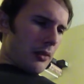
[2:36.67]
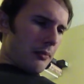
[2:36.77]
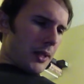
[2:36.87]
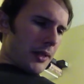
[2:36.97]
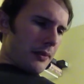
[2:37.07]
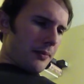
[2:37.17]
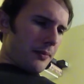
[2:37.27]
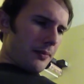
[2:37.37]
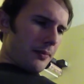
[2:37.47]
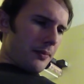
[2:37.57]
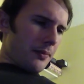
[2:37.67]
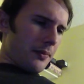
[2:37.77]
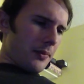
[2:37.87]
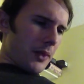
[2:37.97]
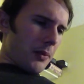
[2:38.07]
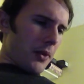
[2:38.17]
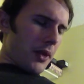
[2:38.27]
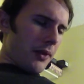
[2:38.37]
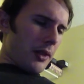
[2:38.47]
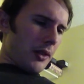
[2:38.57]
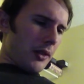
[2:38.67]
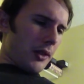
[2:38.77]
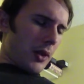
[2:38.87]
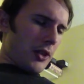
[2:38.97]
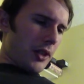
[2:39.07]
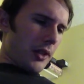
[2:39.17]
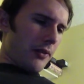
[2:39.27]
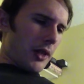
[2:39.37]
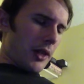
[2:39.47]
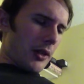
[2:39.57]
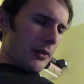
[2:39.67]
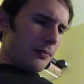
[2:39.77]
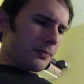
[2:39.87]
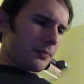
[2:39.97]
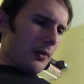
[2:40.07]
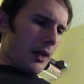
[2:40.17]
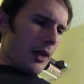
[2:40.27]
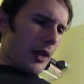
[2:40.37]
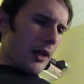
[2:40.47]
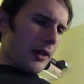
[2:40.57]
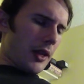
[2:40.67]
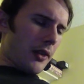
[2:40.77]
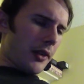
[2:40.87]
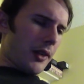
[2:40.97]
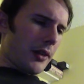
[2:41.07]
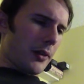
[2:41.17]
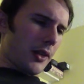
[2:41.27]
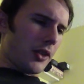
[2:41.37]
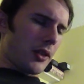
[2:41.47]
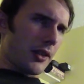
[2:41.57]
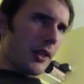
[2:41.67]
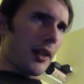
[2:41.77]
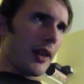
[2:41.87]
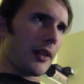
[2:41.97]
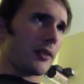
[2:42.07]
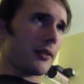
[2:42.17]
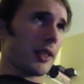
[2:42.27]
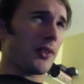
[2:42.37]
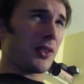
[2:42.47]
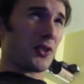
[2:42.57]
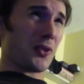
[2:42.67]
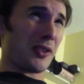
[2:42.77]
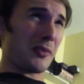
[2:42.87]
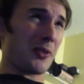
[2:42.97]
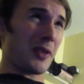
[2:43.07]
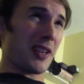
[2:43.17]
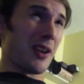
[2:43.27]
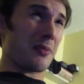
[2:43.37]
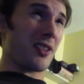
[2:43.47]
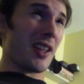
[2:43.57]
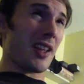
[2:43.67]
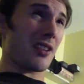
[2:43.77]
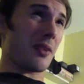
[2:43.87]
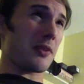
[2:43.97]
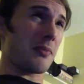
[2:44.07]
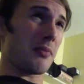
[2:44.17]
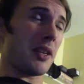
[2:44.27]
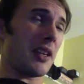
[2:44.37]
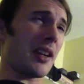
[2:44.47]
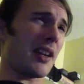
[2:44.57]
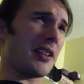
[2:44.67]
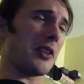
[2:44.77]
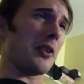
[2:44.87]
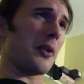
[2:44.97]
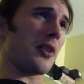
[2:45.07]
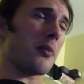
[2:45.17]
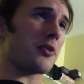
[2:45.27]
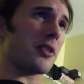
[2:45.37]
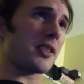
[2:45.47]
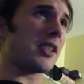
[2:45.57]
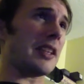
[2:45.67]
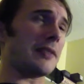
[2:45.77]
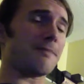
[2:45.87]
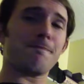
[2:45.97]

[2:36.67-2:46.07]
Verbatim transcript: But the point of it is, is watching that video and hearing that question is that I, given the choice between option A and option B, I had to go with option C.